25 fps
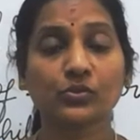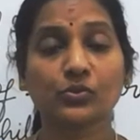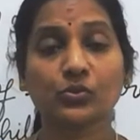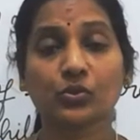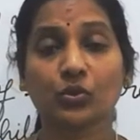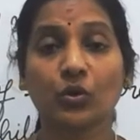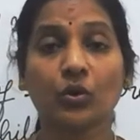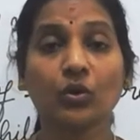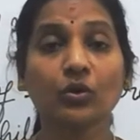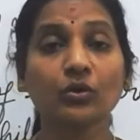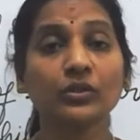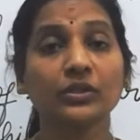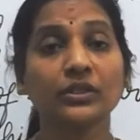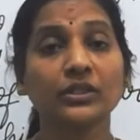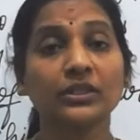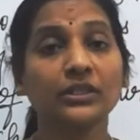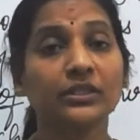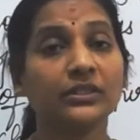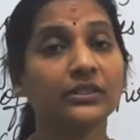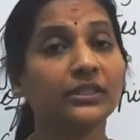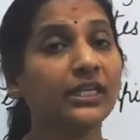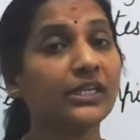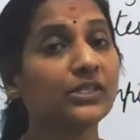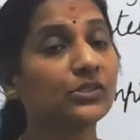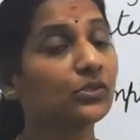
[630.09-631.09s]
So
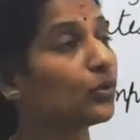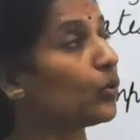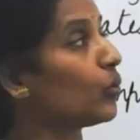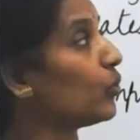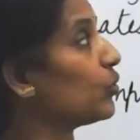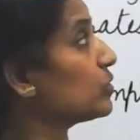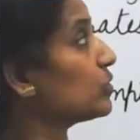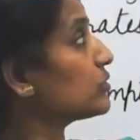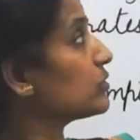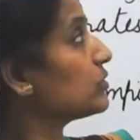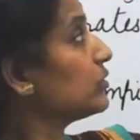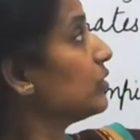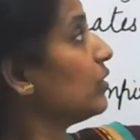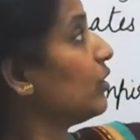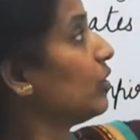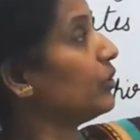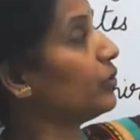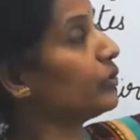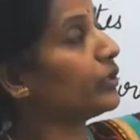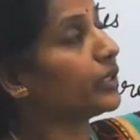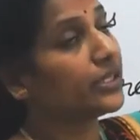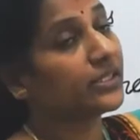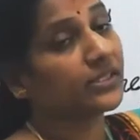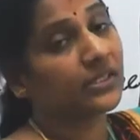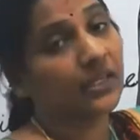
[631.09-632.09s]
these rogues, or
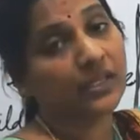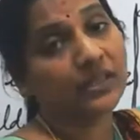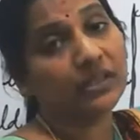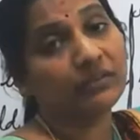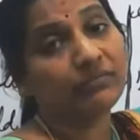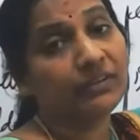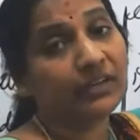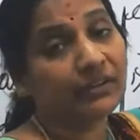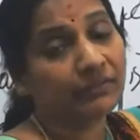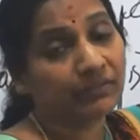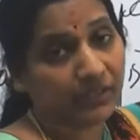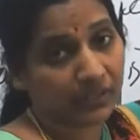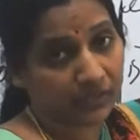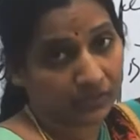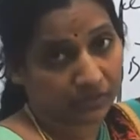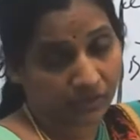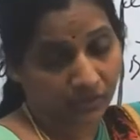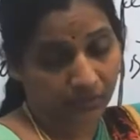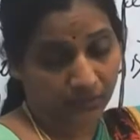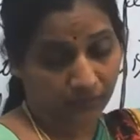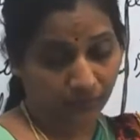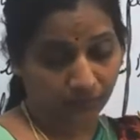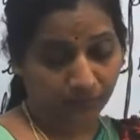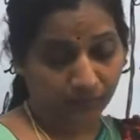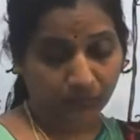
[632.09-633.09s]
you can say the
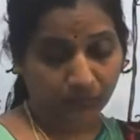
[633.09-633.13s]
beavers,